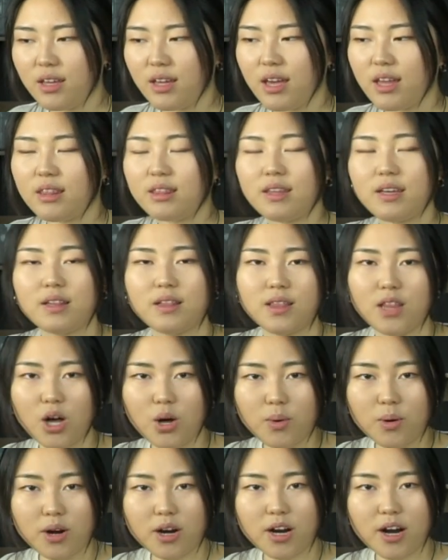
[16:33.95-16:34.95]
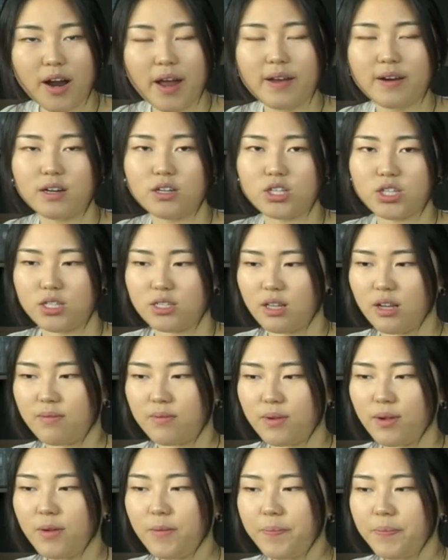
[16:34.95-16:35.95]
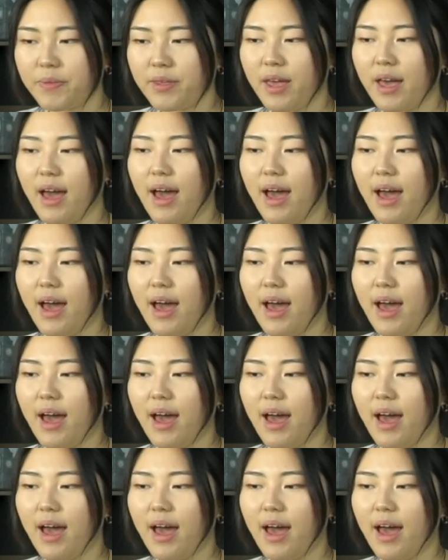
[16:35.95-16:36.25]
in the lower energy level